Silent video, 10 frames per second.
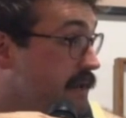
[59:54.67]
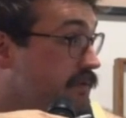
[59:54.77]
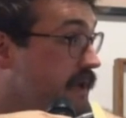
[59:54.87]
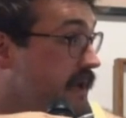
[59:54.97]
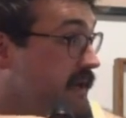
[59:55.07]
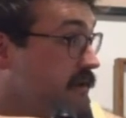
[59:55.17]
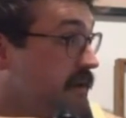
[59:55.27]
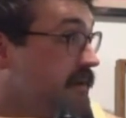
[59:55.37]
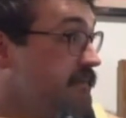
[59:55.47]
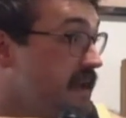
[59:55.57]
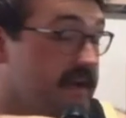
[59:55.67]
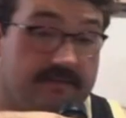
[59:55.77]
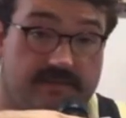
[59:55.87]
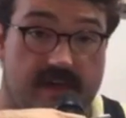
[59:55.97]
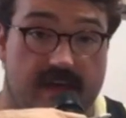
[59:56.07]
You will not hear a lot of
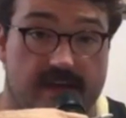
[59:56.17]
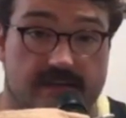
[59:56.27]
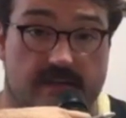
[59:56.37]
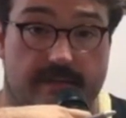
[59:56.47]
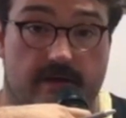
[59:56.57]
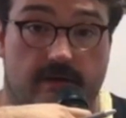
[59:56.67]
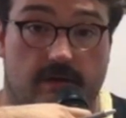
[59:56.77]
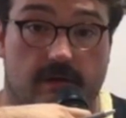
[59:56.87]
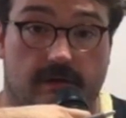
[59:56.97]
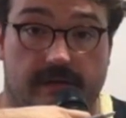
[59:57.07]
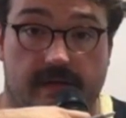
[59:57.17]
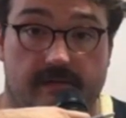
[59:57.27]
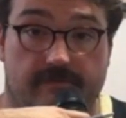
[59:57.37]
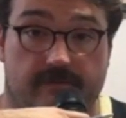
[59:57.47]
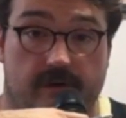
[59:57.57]
negative things about Clark
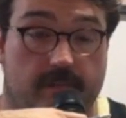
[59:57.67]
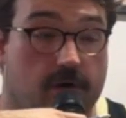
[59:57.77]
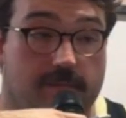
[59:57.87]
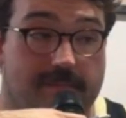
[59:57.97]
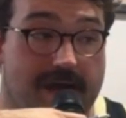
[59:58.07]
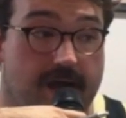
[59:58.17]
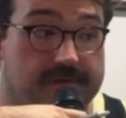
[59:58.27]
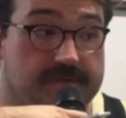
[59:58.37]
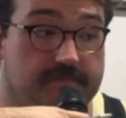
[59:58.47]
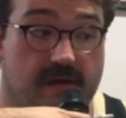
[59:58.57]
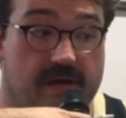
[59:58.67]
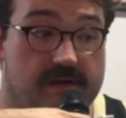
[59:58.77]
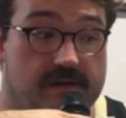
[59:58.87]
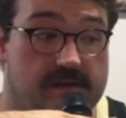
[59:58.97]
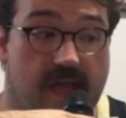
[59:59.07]
Lee from our mouths, but
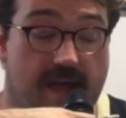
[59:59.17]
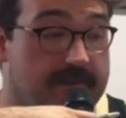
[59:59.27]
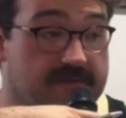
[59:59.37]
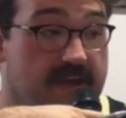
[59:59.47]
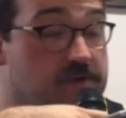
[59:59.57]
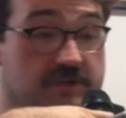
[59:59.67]
I mean, they just